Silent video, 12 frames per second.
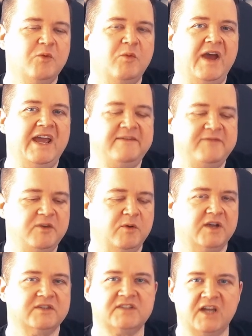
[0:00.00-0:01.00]
where if
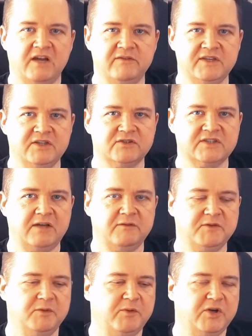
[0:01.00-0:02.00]
you are starving
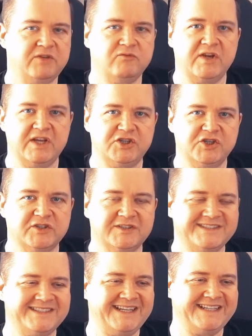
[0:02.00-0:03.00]
yourself, your body
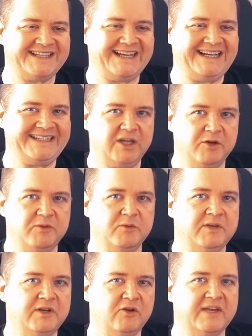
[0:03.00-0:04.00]
readjusts and says, I know
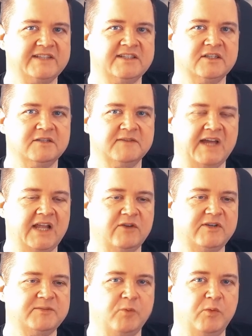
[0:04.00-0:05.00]
that we're not getting enough
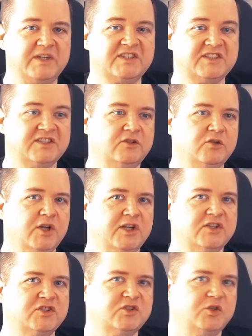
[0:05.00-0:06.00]
calories, but we're still
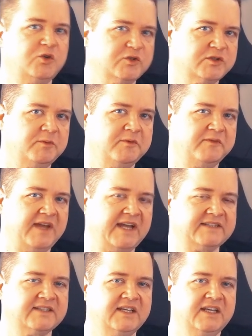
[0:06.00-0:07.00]
going to store some of
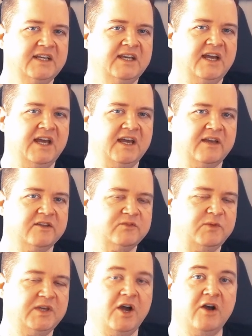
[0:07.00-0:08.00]
that
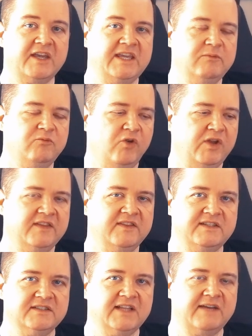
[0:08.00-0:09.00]
because uh, we can't keep running at
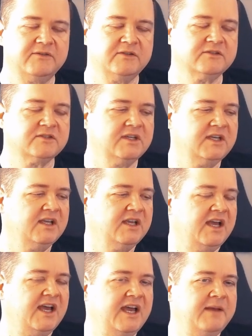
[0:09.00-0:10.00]
these levels.
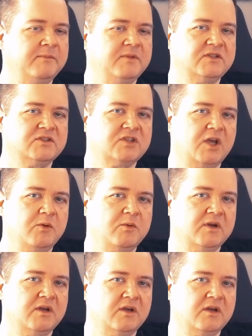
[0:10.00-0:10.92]
Um, so,